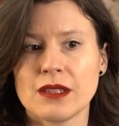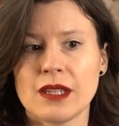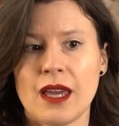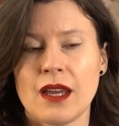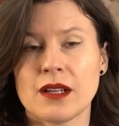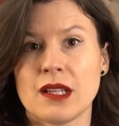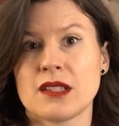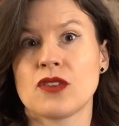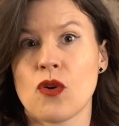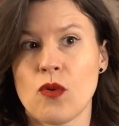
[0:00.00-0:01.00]
the hair
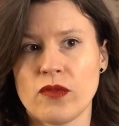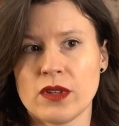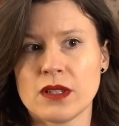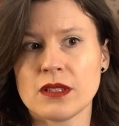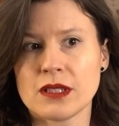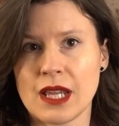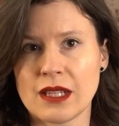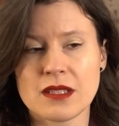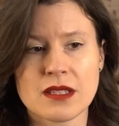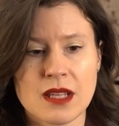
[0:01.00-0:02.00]
doesn't over
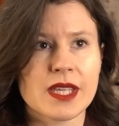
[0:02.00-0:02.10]
tense.